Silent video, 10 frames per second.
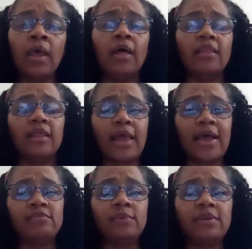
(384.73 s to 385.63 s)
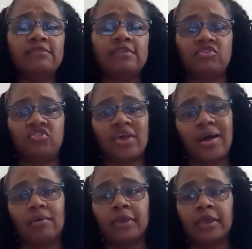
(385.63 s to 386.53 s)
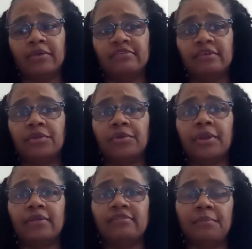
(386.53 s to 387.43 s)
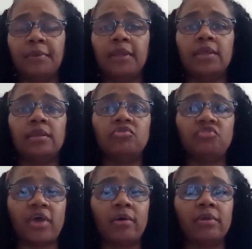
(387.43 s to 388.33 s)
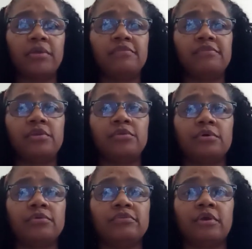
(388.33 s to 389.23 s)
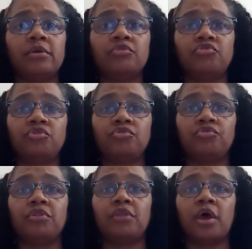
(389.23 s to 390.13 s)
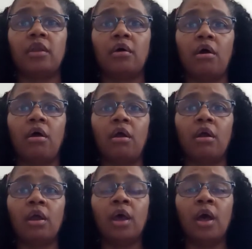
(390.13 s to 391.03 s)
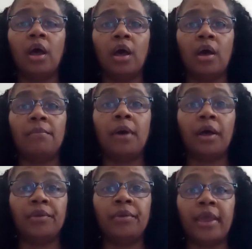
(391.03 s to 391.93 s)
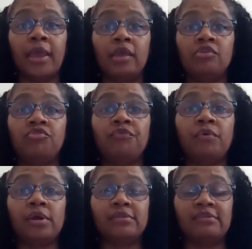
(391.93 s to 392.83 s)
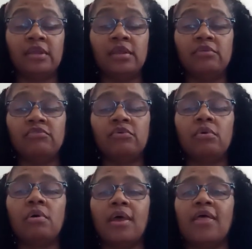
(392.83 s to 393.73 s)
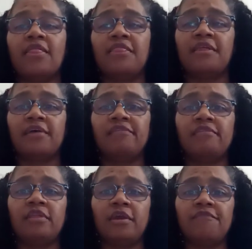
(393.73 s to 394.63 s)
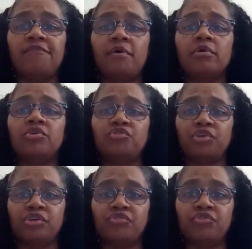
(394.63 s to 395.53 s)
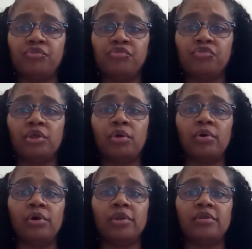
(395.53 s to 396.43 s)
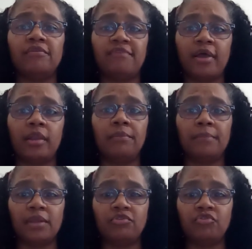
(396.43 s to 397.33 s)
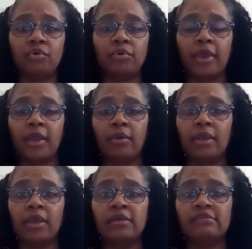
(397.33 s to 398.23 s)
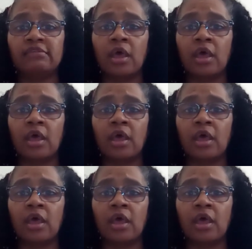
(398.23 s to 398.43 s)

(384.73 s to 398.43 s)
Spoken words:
The last one is the child care center. Now, typically in a child care center, those are children that are underage for attending school, and thus their focus is usually on developmental areas,